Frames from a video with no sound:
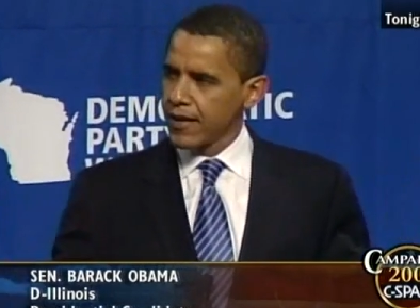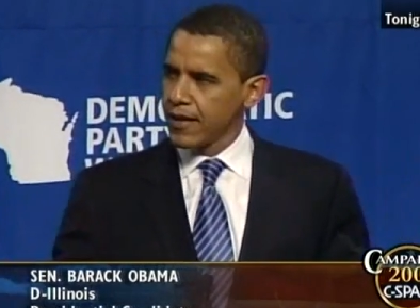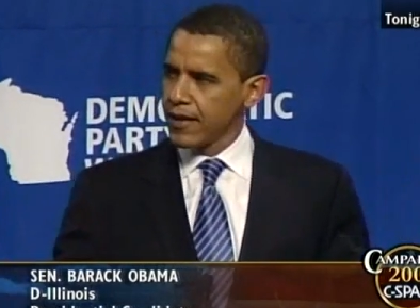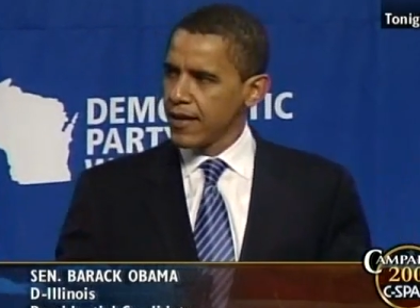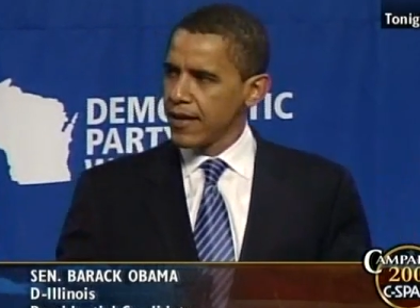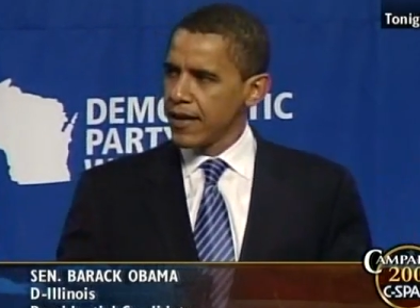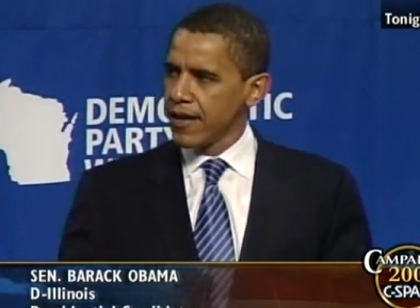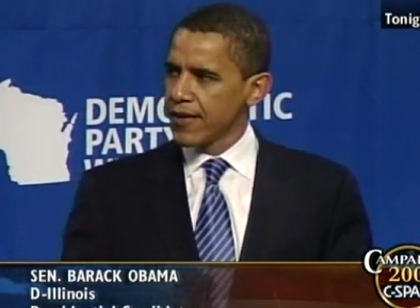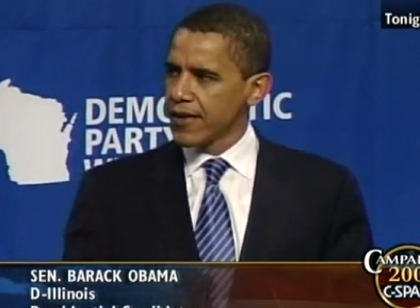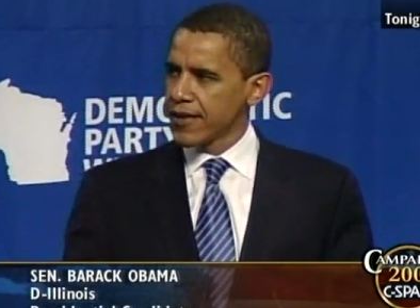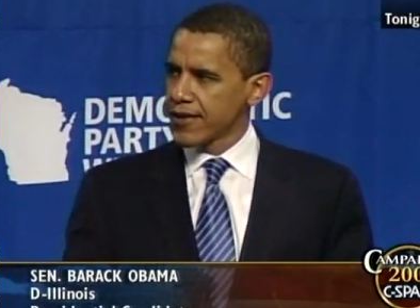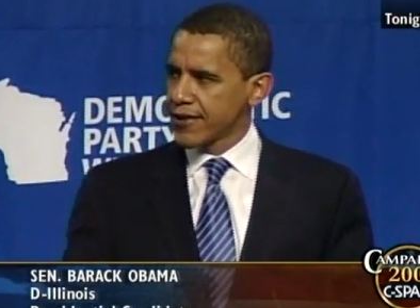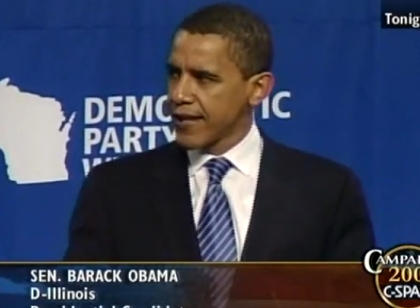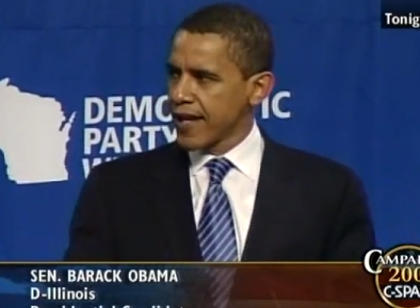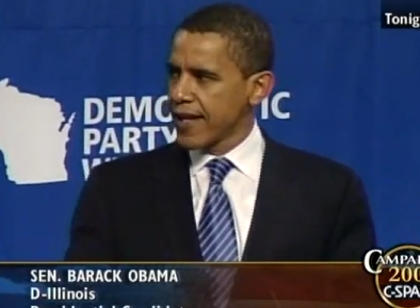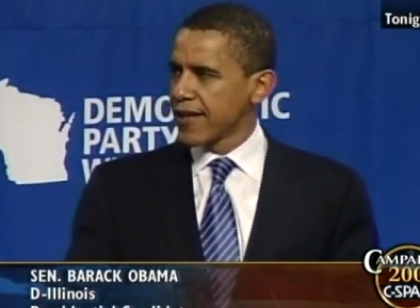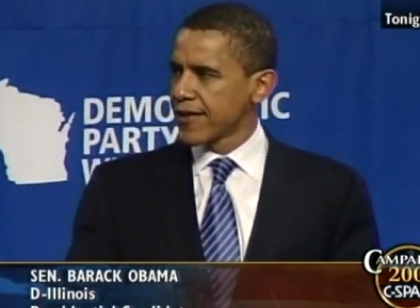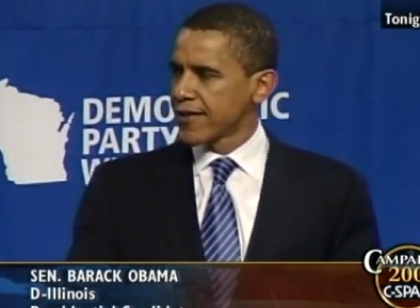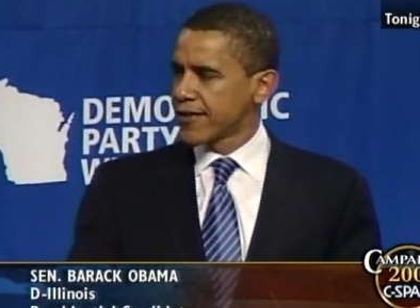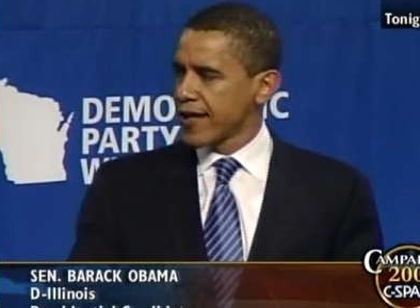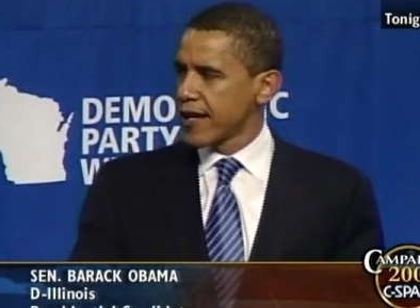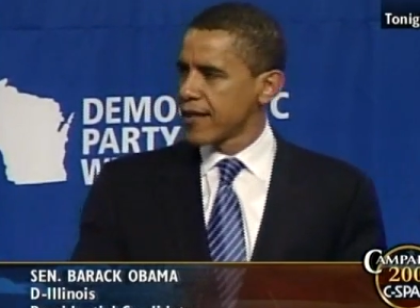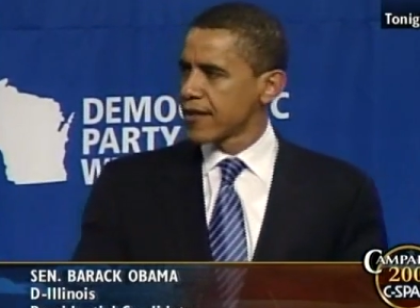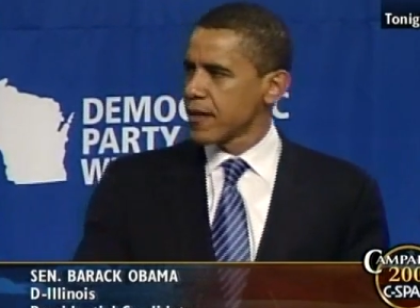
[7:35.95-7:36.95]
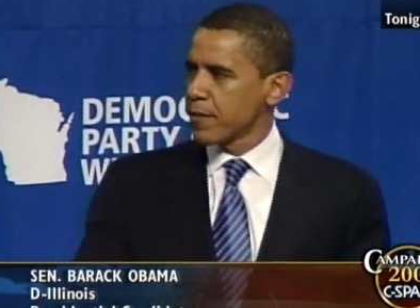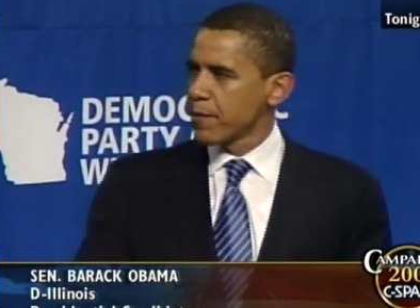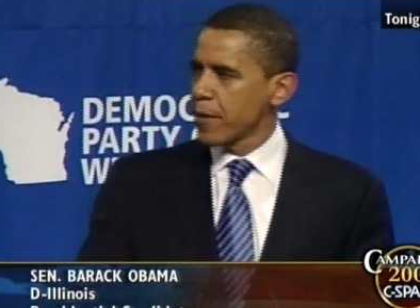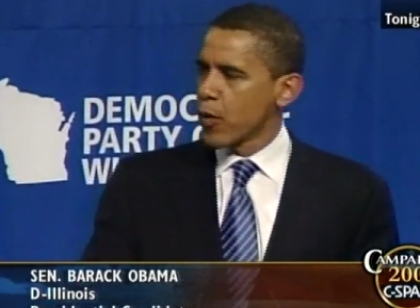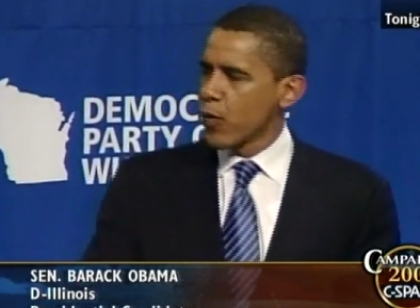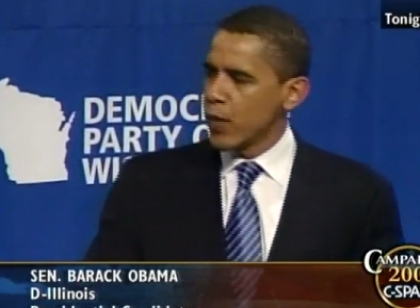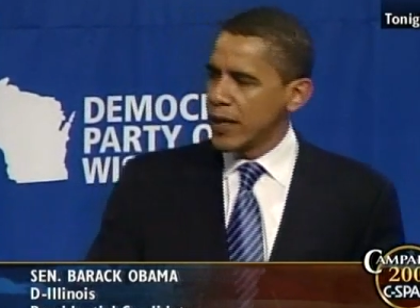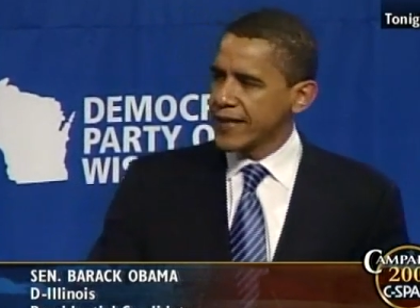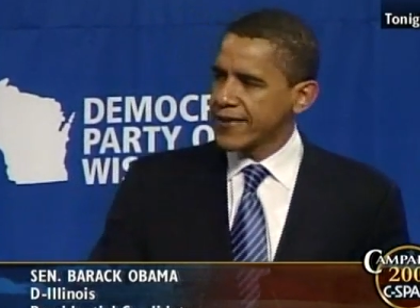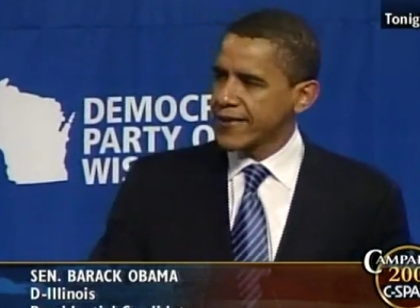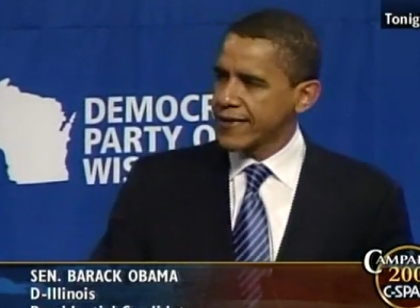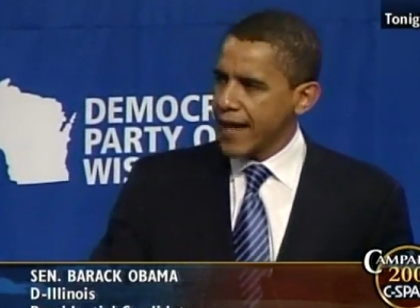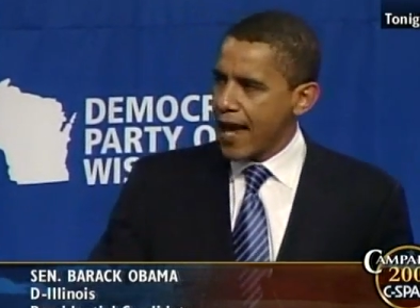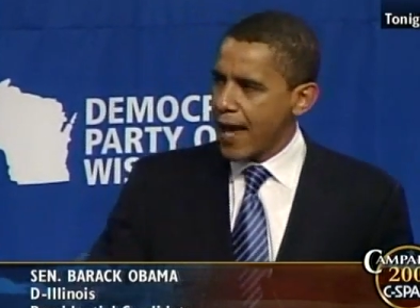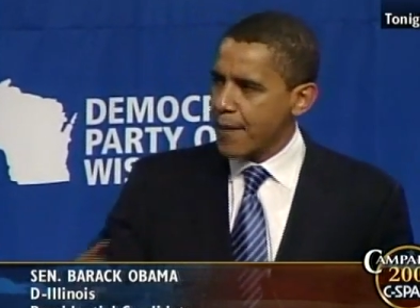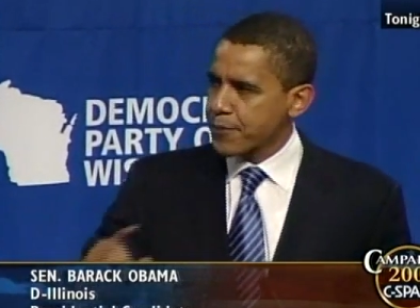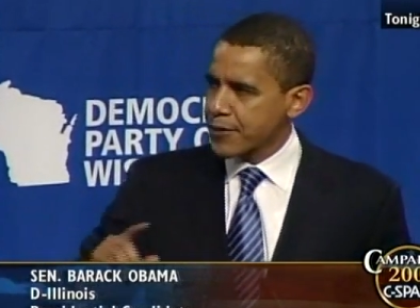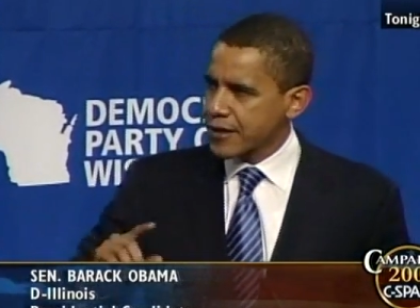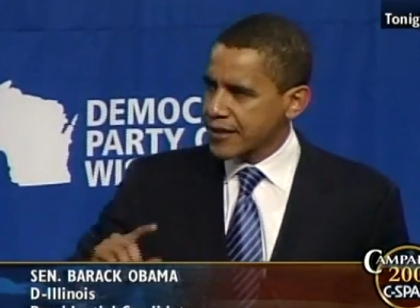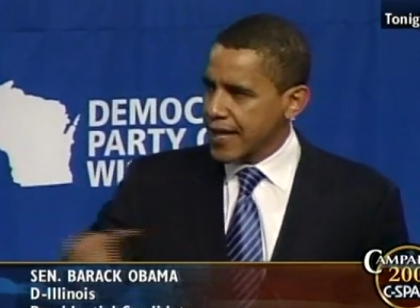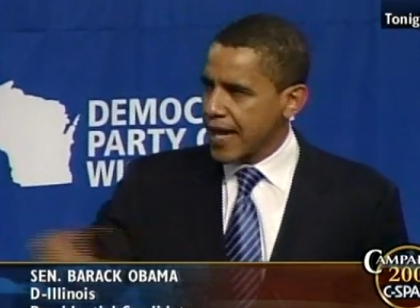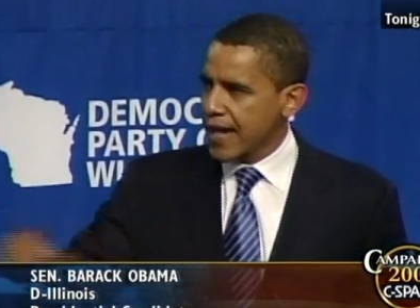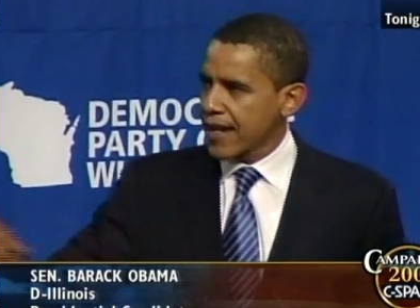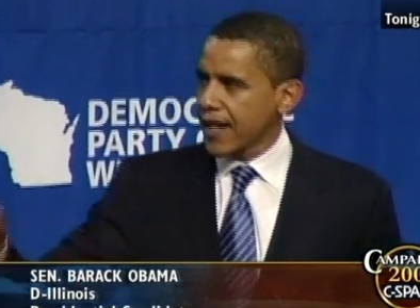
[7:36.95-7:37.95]
and the cynicism, and we stop
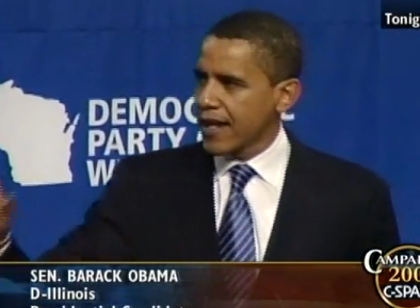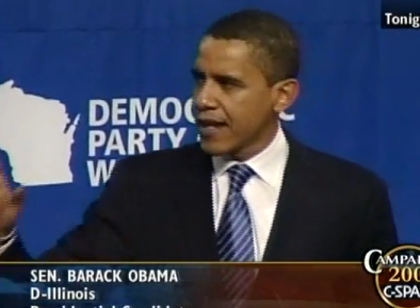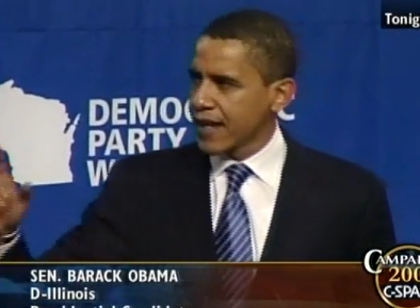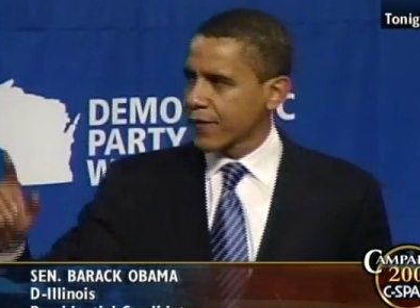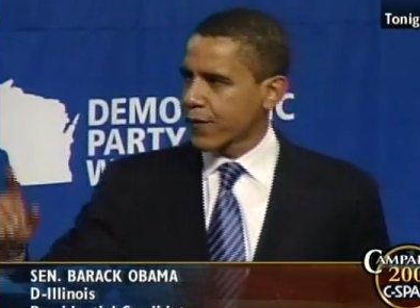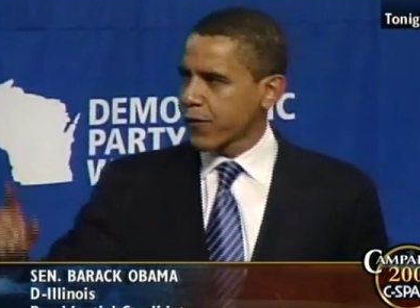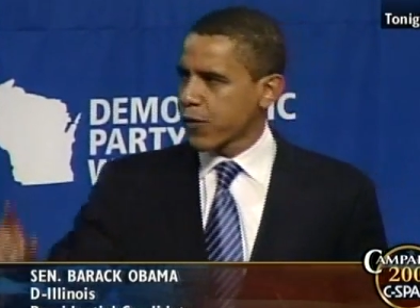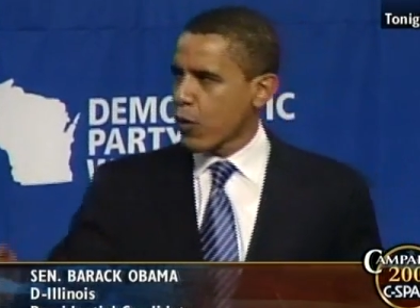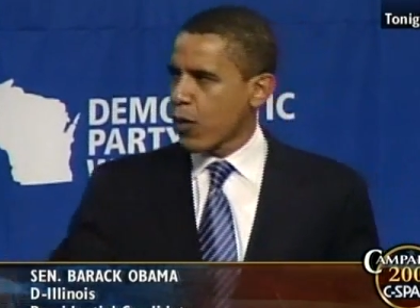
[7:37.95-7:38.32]
settling for